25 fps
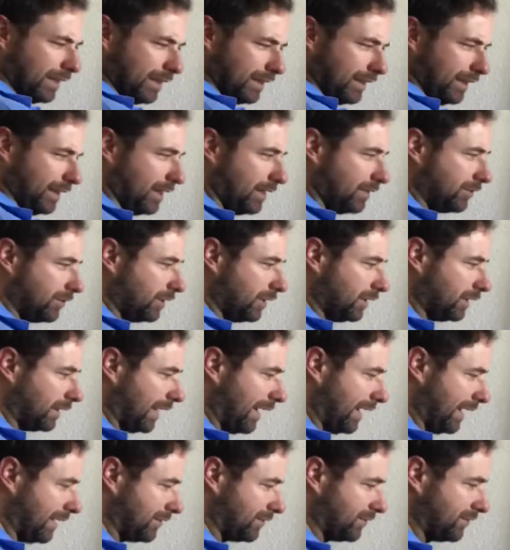Easy
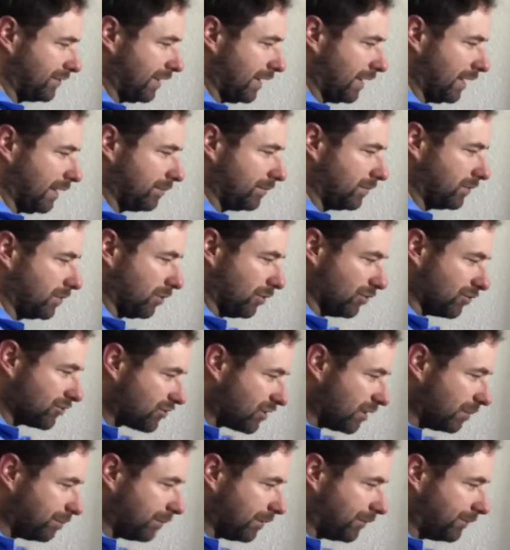last step, you're
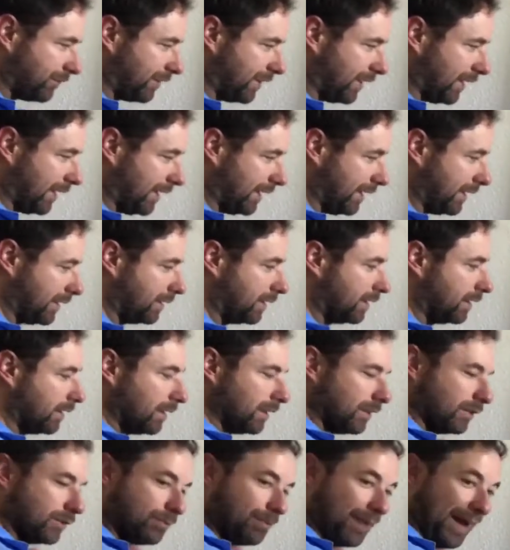simplifying,
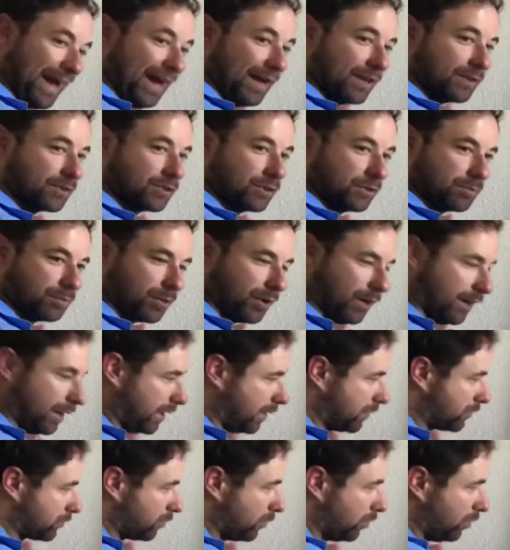it's back to the
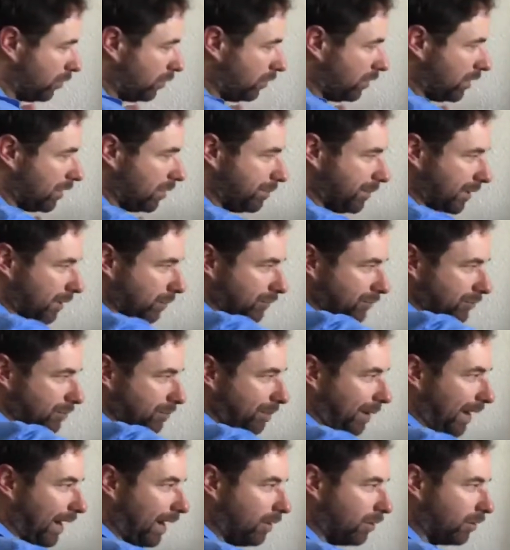product rule. Up here was the
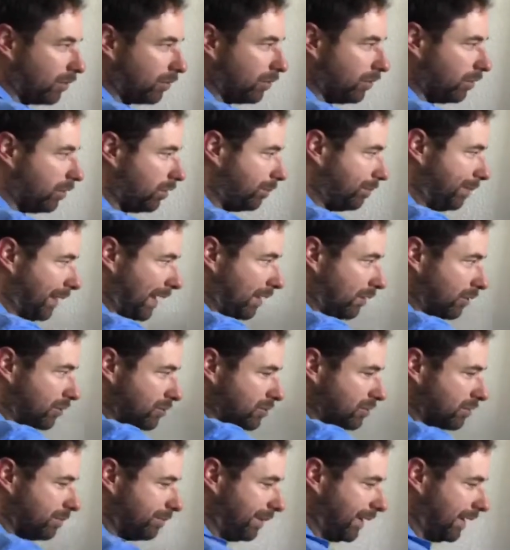power rule, power
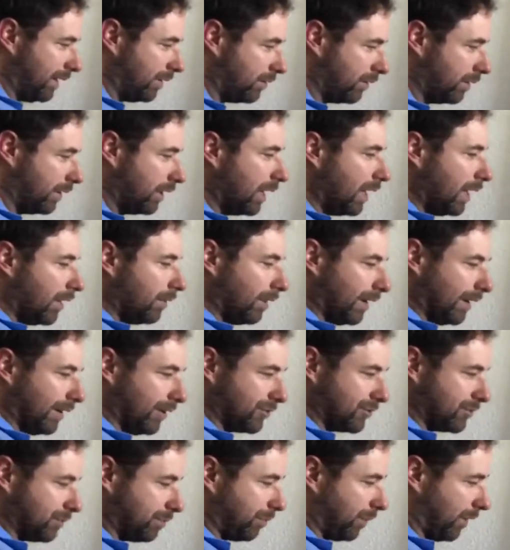to a power, right
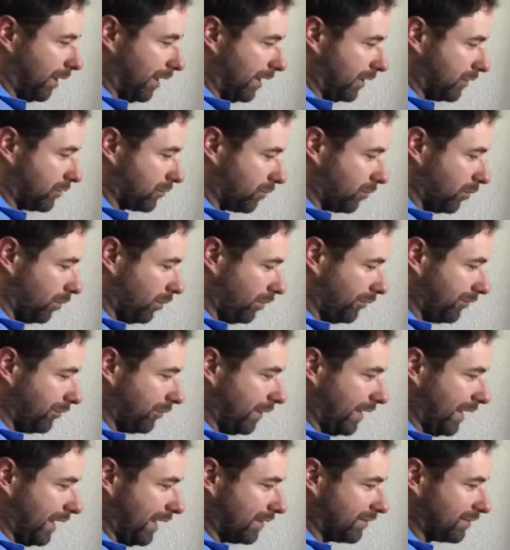here's the product rule. So
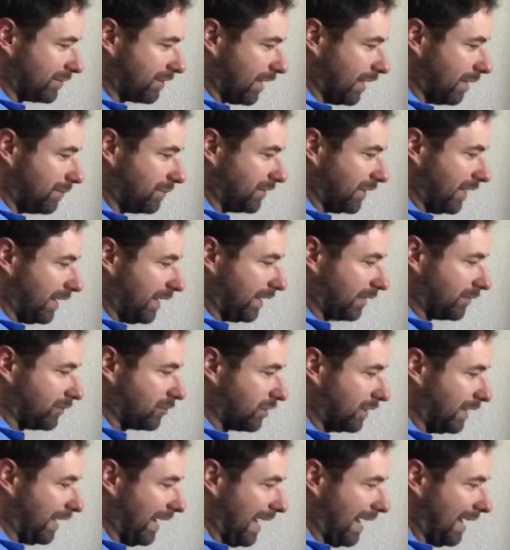x times x,
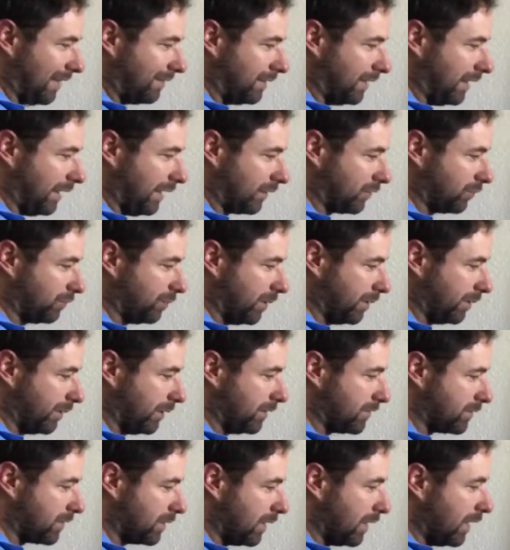you're going to add the
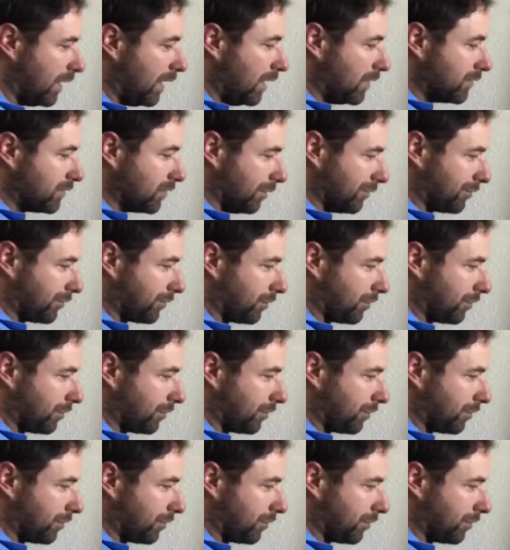exponents. So